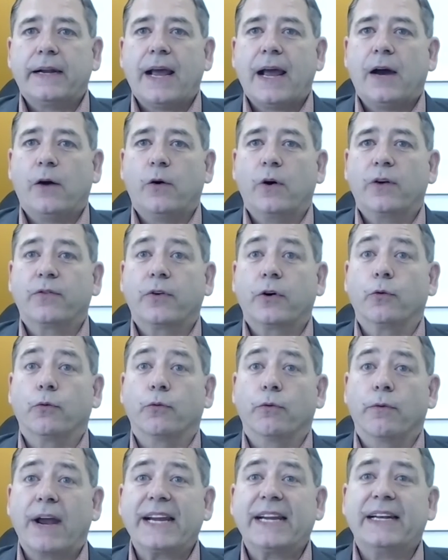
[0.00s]
However,
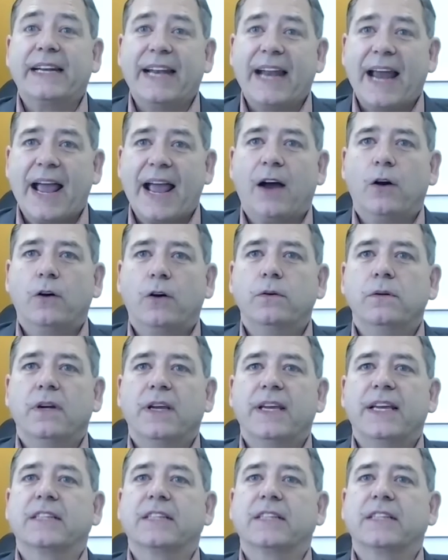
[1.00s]
right now,